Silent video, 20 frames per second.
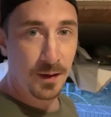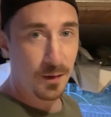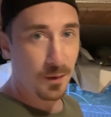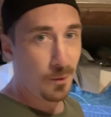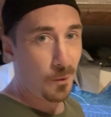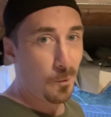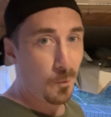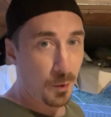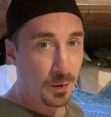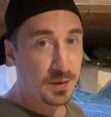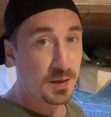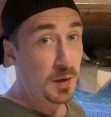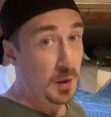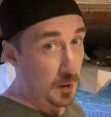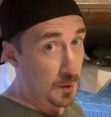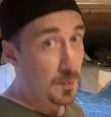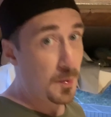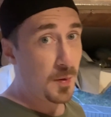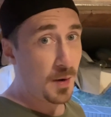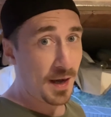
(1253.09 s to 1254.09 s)
was a lot
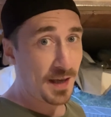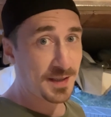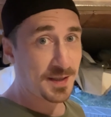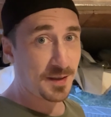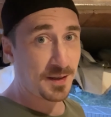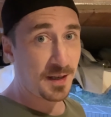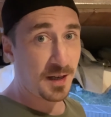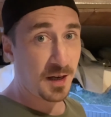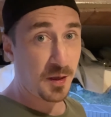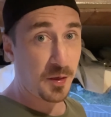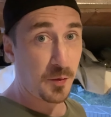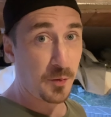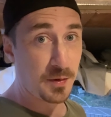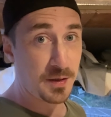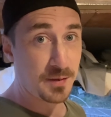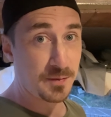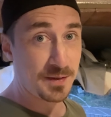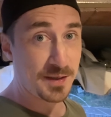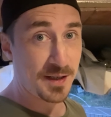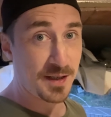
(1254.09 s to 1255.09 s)
more hassle than I thought it
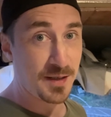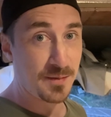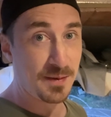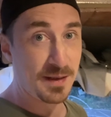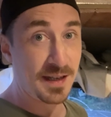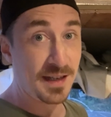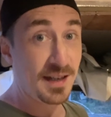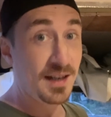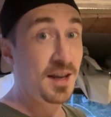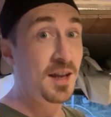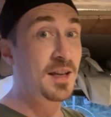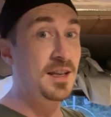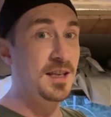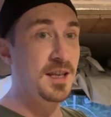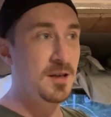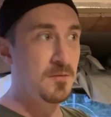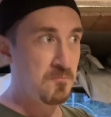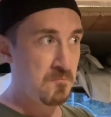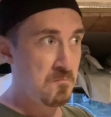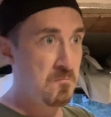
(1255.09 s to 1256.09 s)
was going to be. Like,
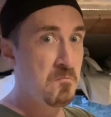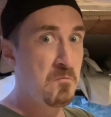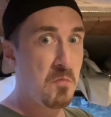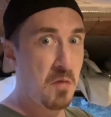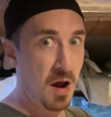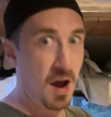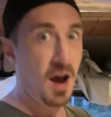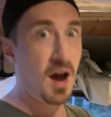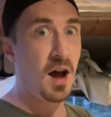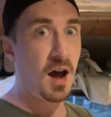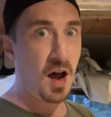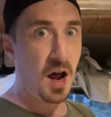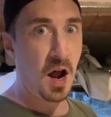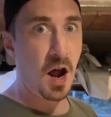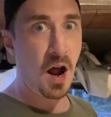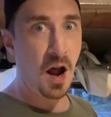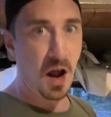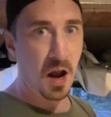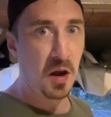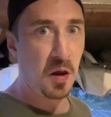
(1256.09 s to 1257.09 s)

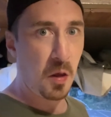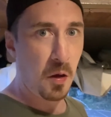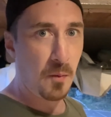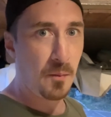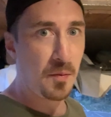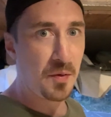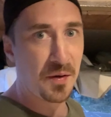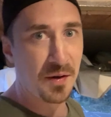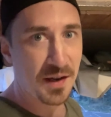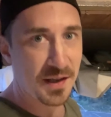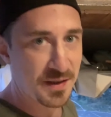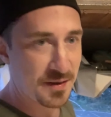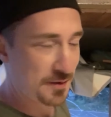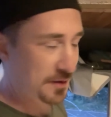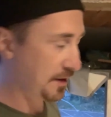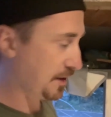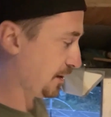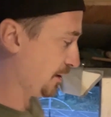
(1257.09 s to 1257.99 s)
a lot more hassle than I